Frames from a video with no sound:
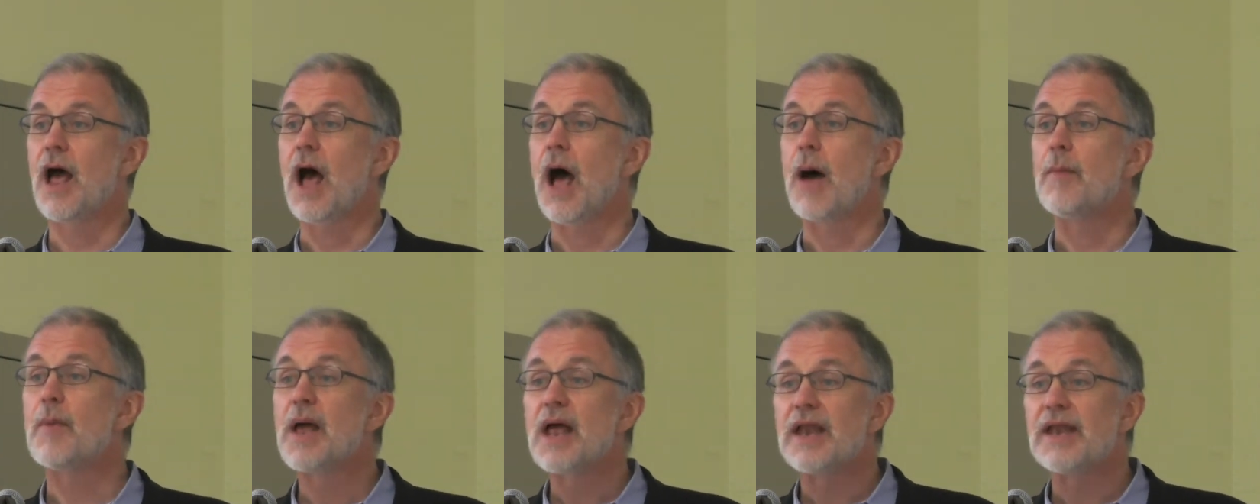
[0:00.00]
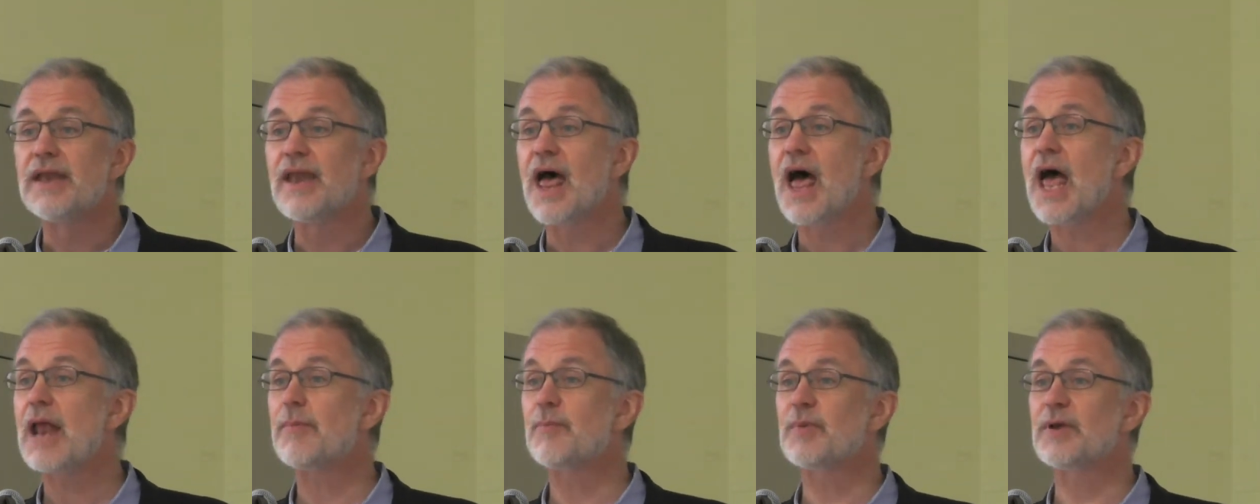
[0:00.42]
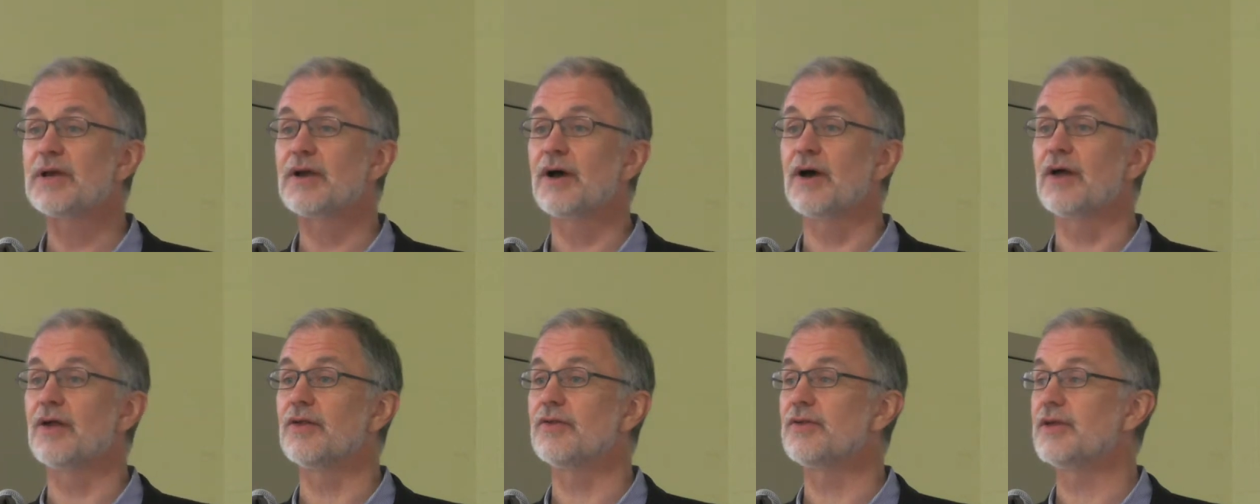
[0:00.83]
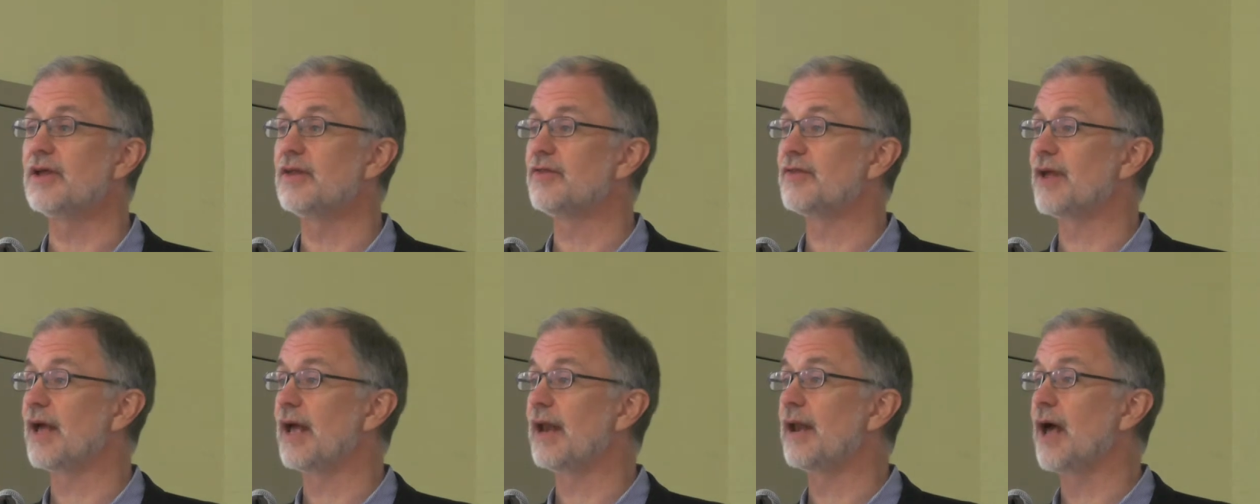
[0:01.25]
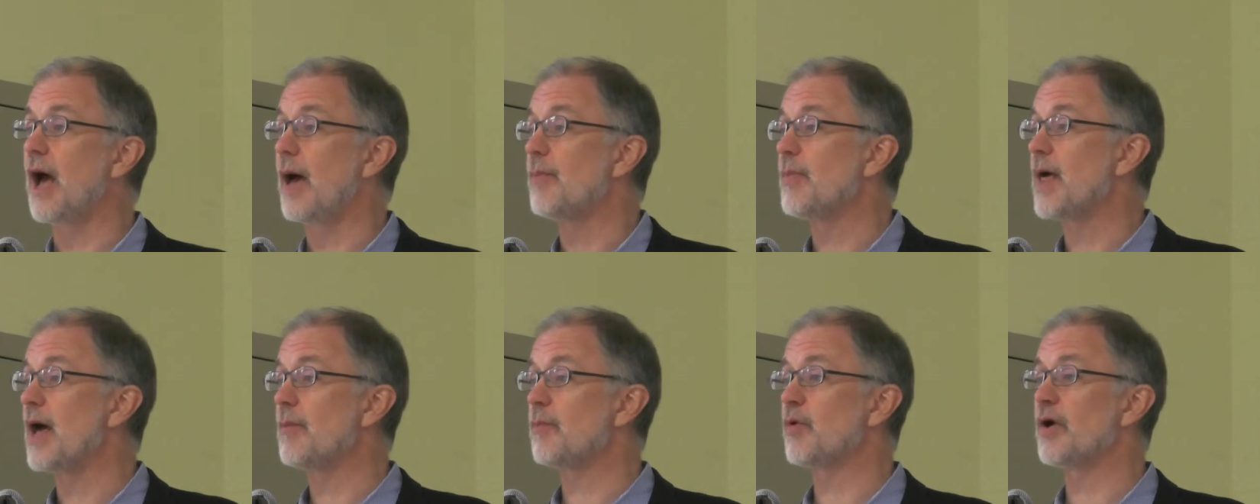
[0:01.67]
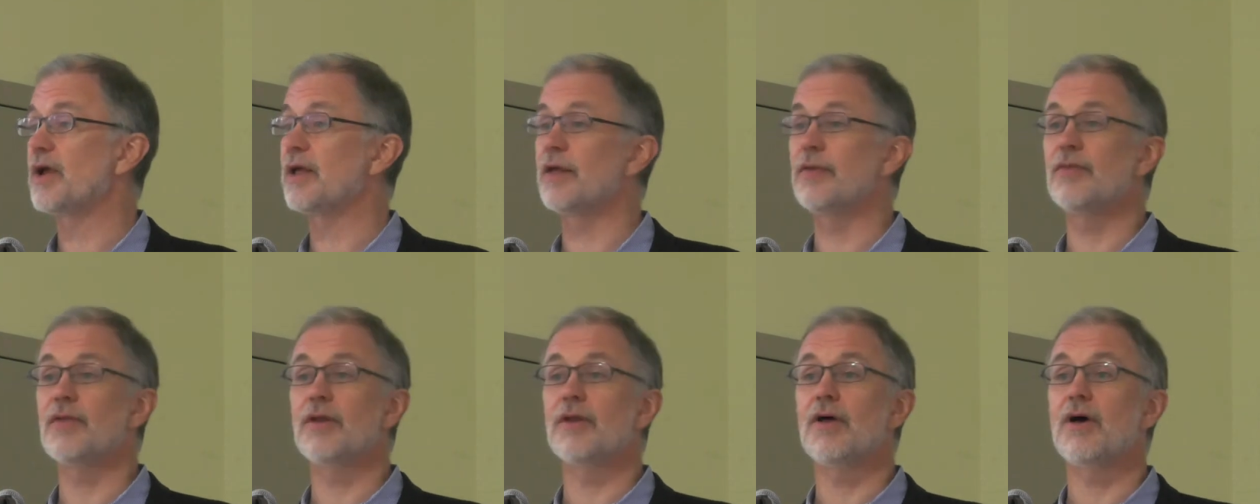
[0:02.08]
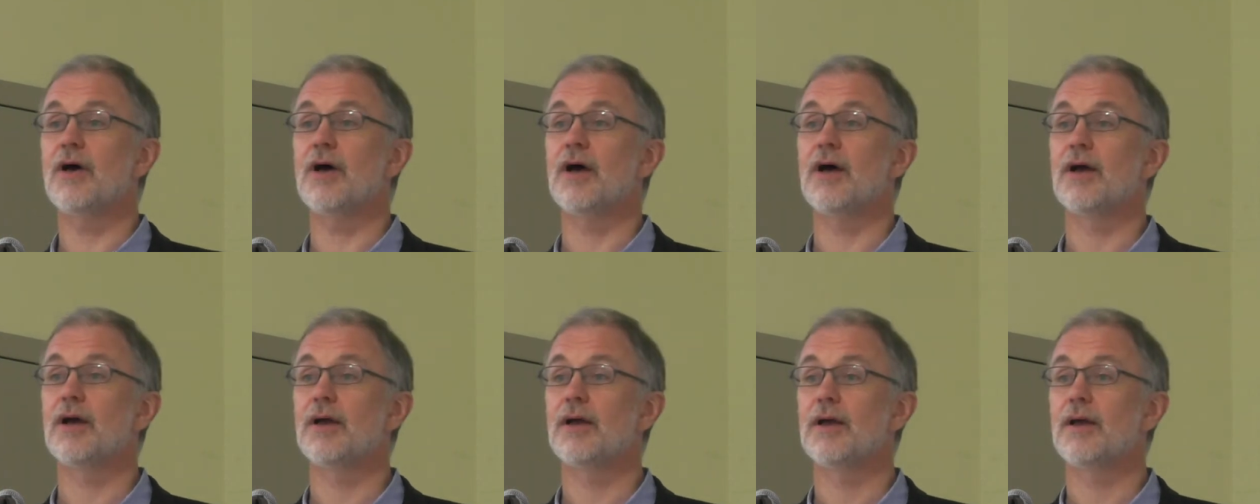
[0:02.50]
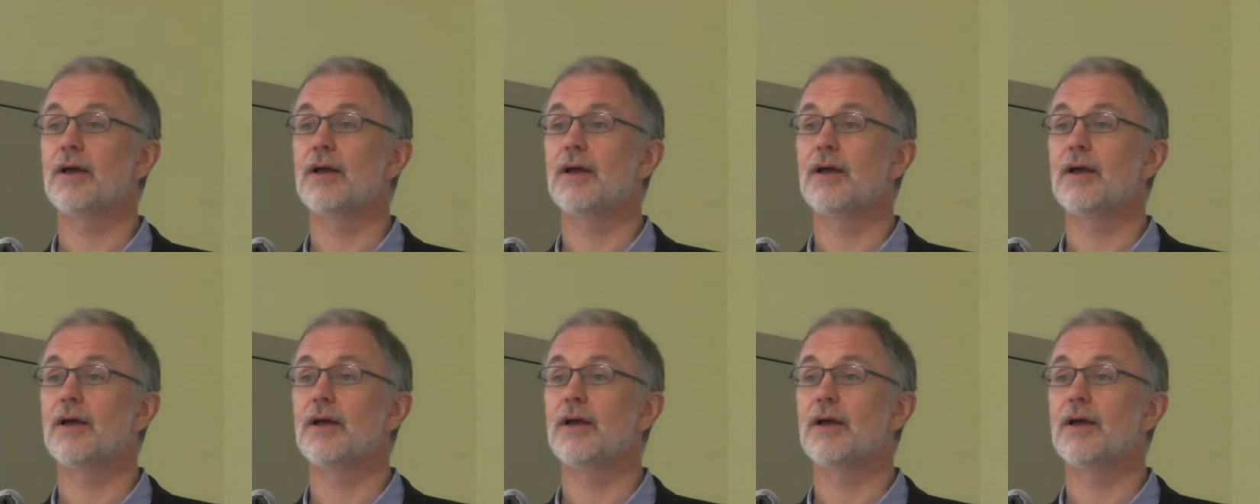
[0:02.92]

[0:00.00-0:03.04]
Not because he said, I'm not breaking the law.